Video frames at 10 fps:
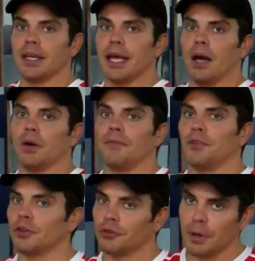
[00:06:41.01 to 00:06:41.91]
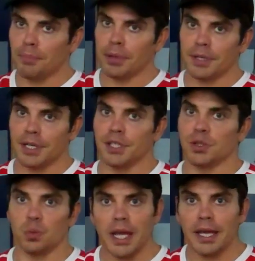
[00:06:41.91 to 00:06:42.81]
Now, if your grip
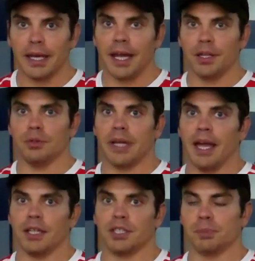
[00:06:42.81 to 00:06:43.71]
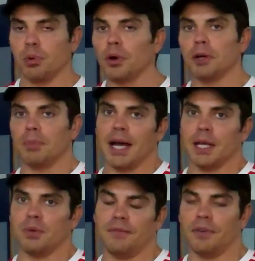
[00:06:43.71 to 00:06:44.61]
is weak and you can't support your
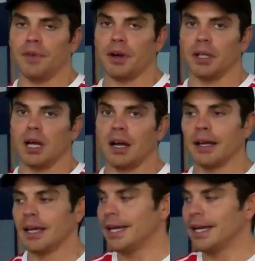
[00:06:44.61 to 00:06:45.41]
body weight for very long,